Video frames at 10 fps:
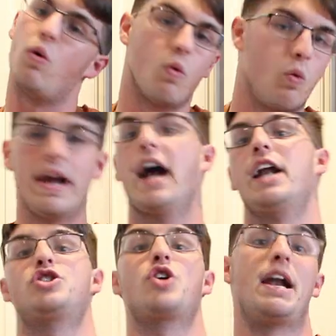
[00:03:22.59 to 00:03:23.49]
We
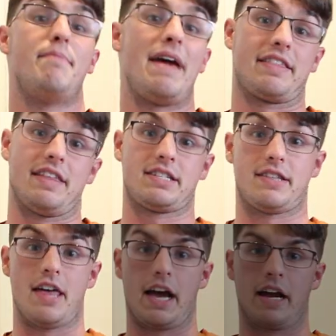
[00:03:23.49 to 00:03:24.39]
gotta try to make this
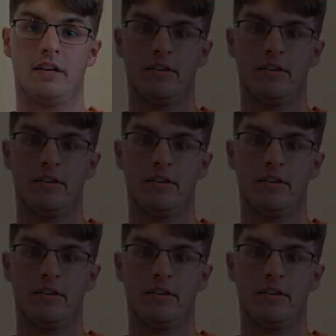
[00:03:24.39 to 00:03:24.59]
thing.